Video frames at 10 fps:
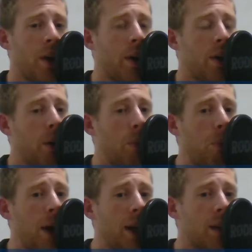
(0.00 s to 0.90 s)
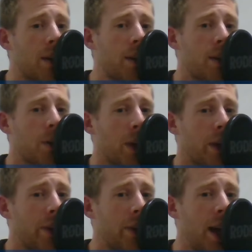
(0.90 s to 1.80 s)
You might just as
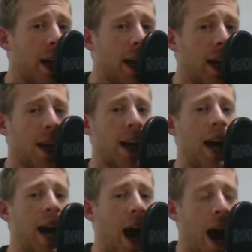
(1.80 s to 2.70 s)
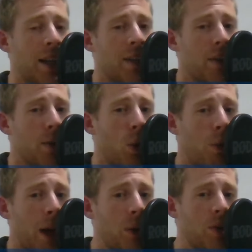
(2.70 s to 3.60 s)
well say, added the
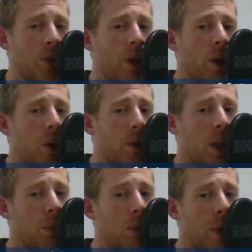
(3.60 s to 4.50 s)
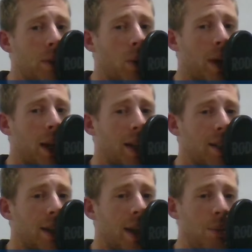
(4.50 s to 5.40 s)
Dormouse, who seemed to be talking in his
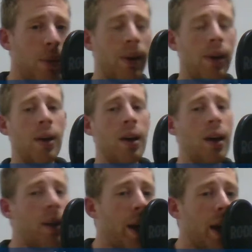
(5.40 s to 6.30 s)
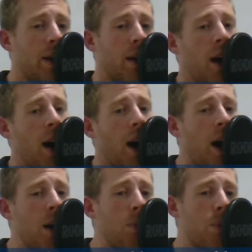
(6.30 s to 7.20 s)
sleep, that
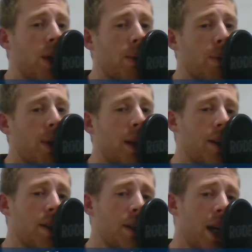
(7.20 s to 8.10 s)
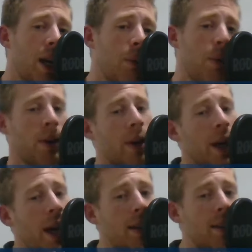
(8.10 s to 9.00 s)
I breathe when I sleep
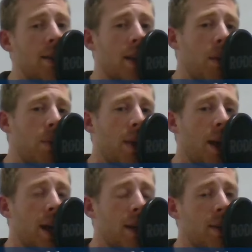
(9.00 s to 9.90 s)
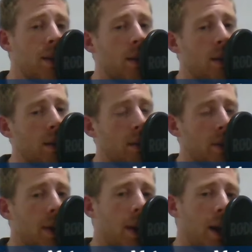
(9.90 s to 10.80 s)
is the same thing as
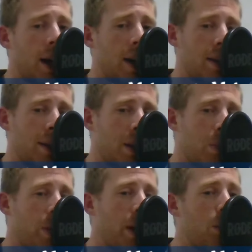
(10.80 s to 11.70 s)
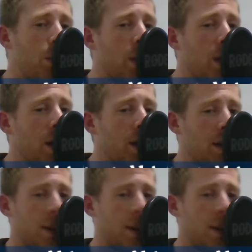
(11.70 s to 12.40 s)
I sleep when I breathe.